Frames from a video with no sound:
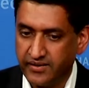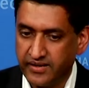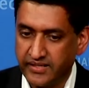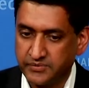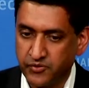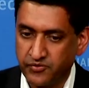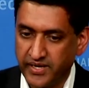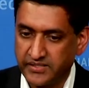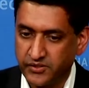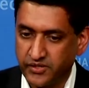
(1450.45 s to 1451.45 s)
as
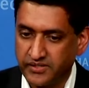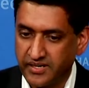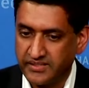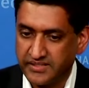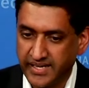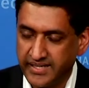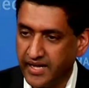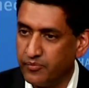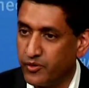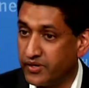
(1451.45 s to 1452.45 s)
Professor
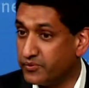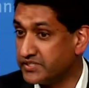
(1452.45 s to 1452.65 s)
Sandel put it,